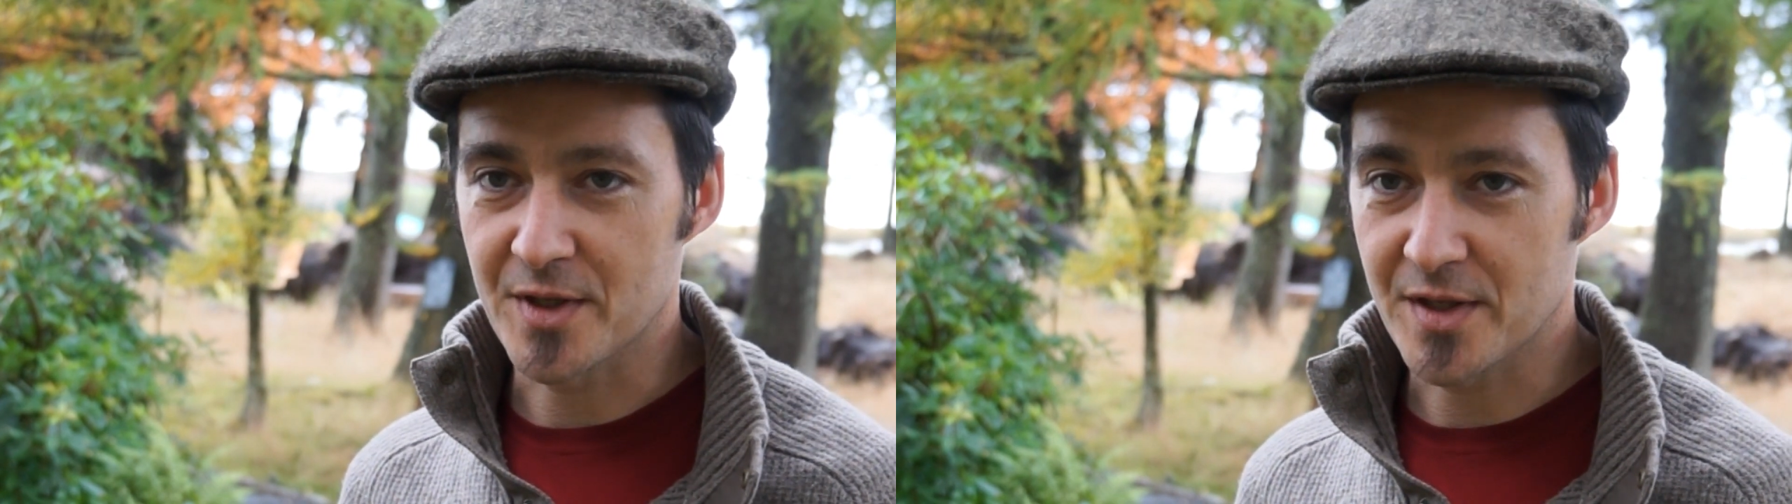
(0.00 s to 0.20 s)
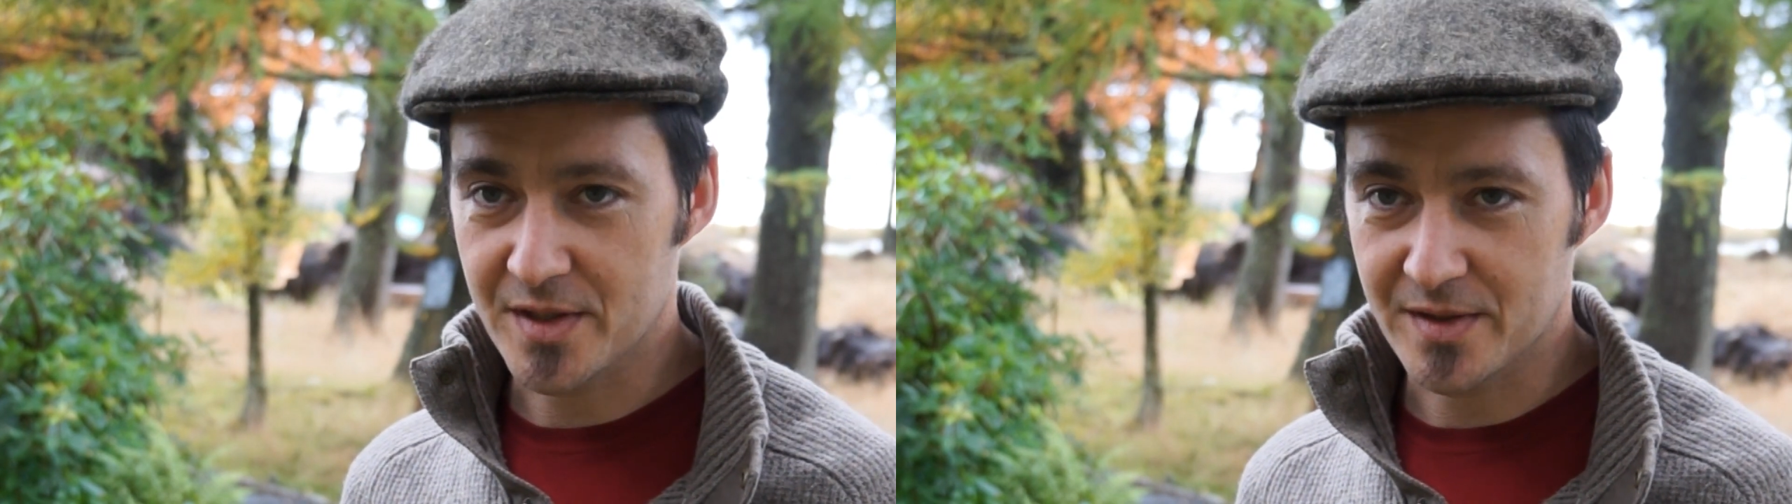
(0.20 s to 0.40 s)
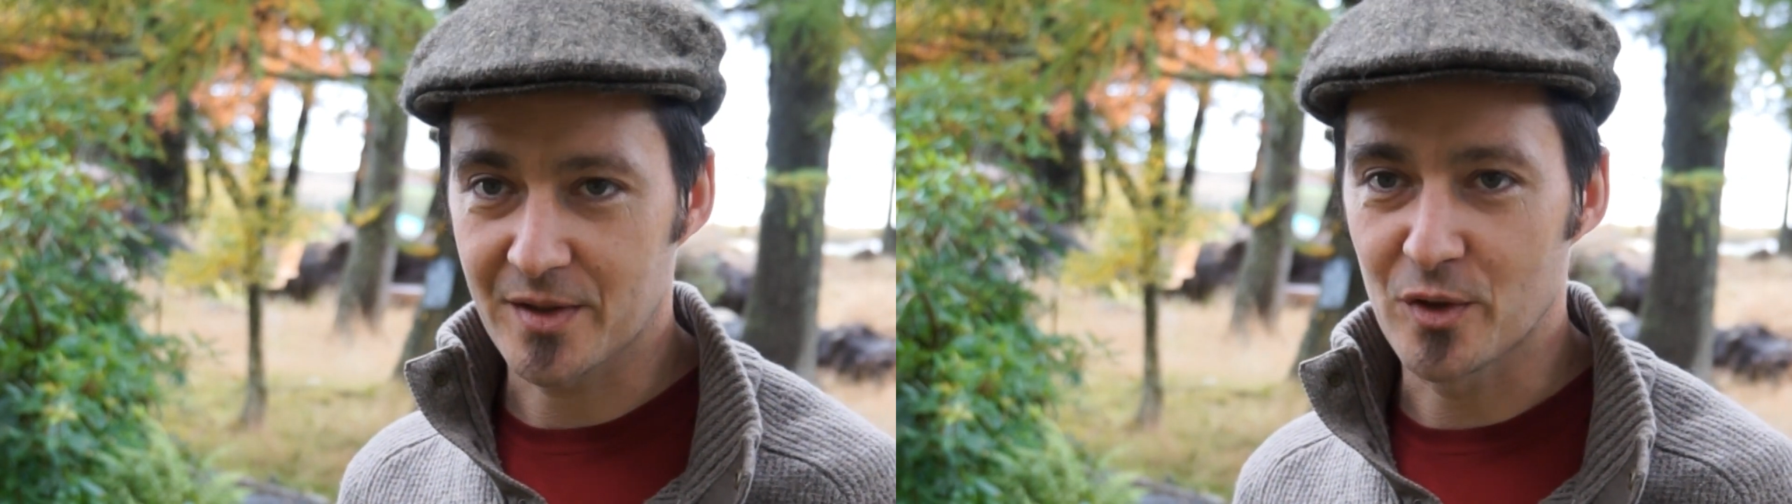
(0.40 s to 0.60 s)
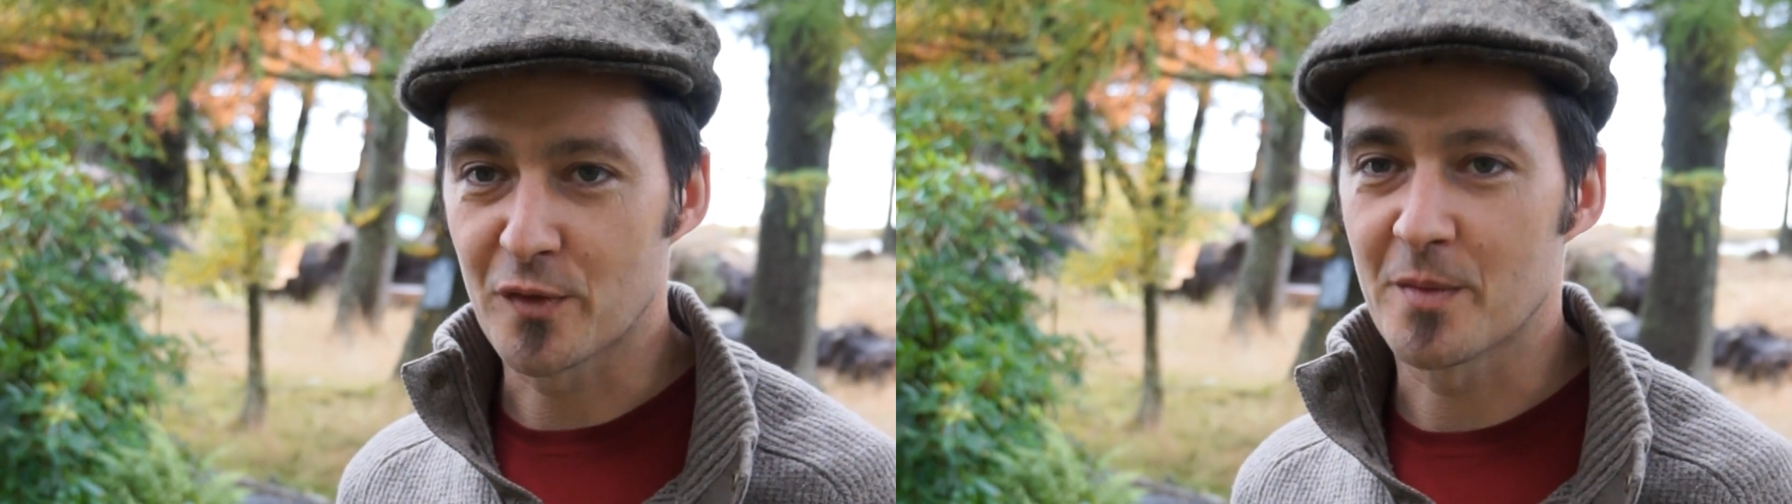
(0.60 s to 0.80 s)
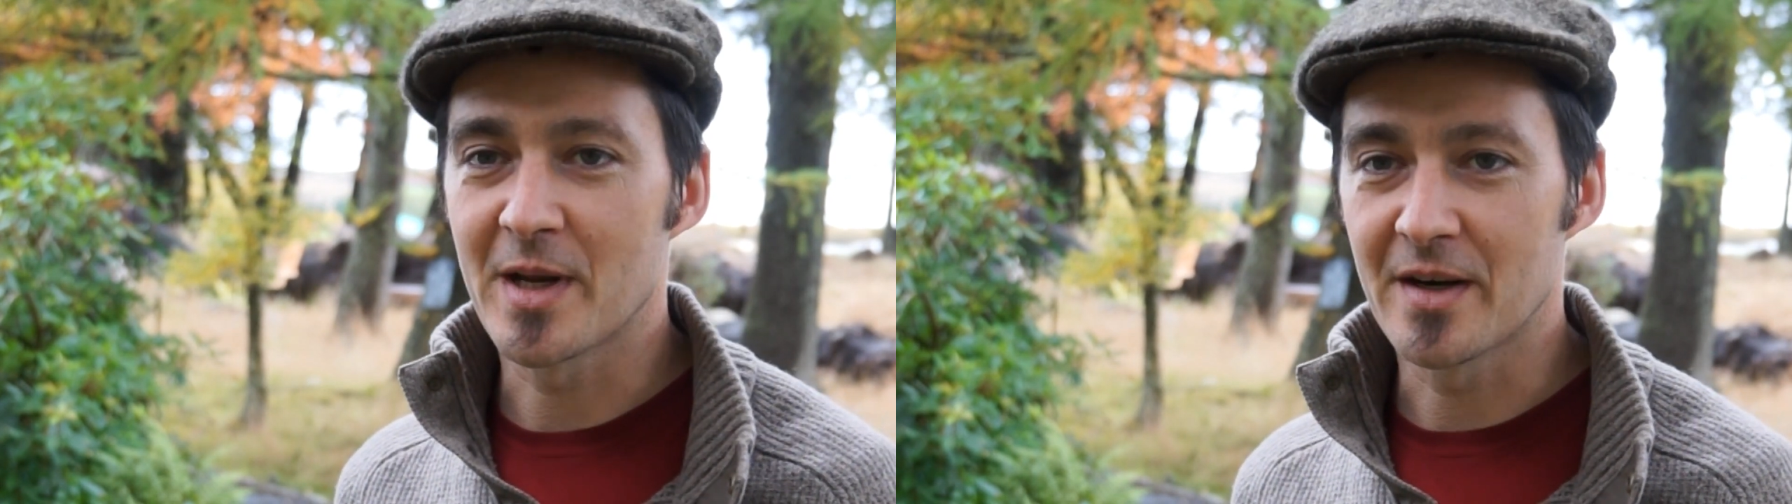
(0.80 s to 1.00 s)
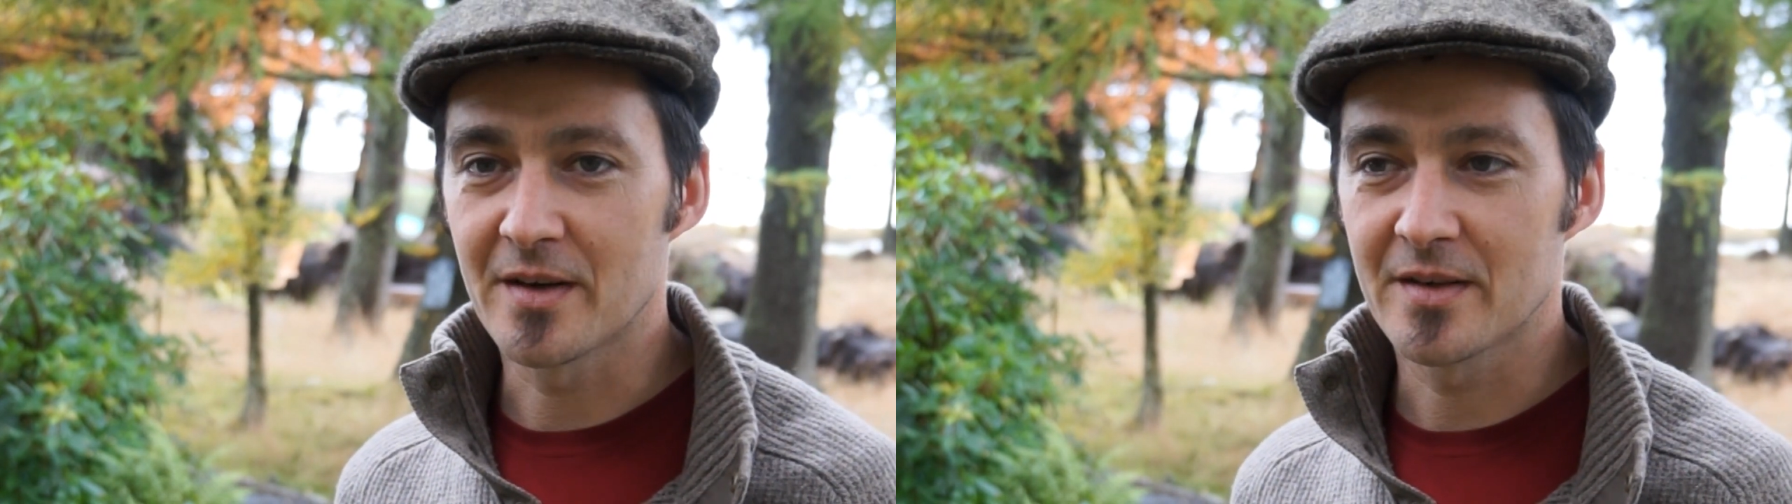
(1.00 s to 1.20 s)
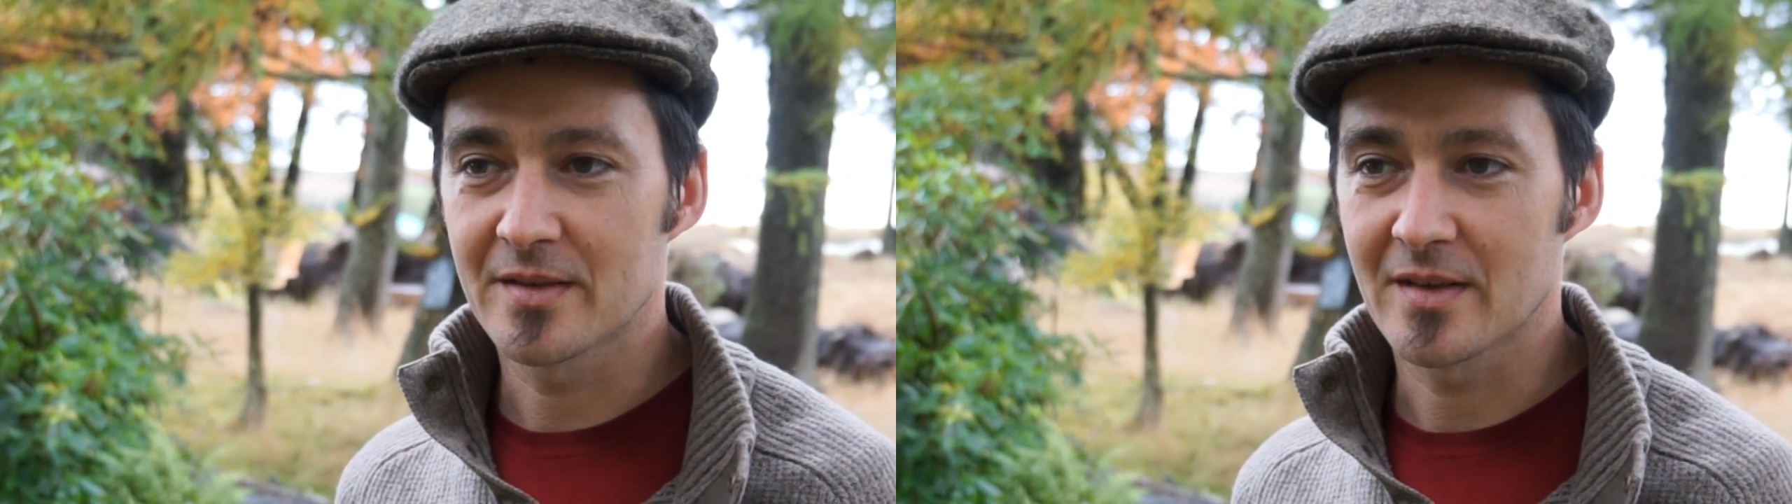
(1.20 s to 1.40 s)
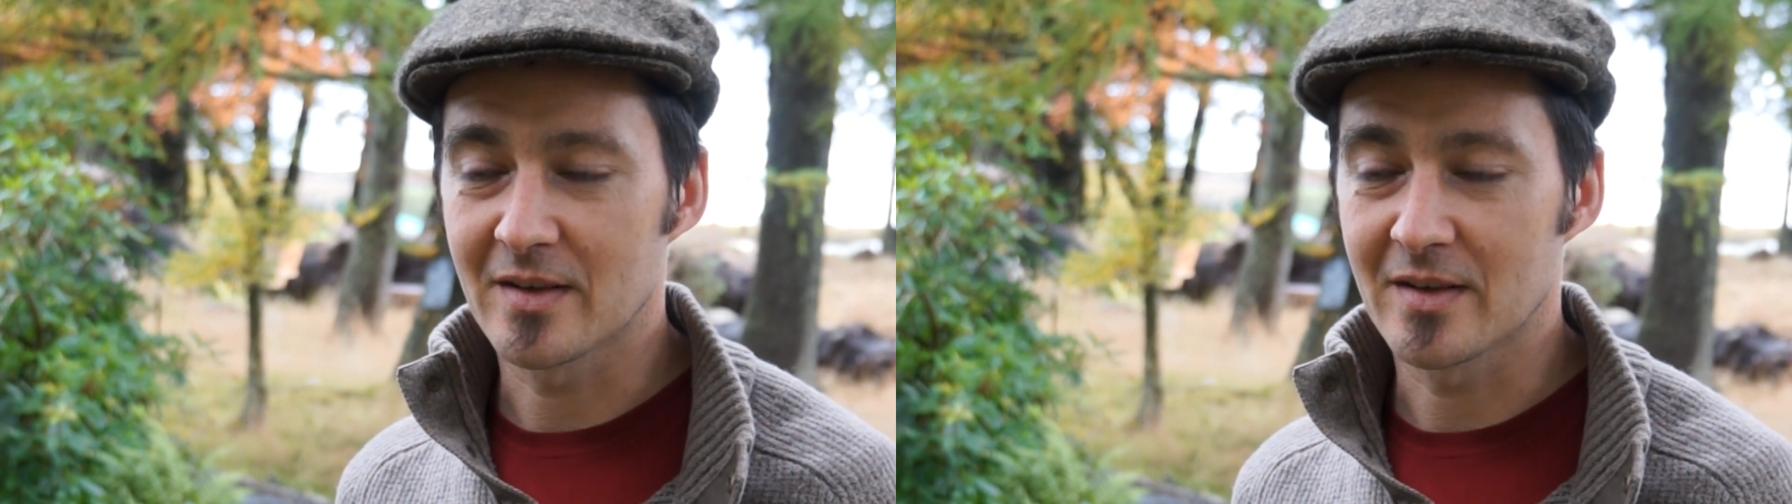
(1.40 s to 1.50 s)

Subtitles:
us to go from here.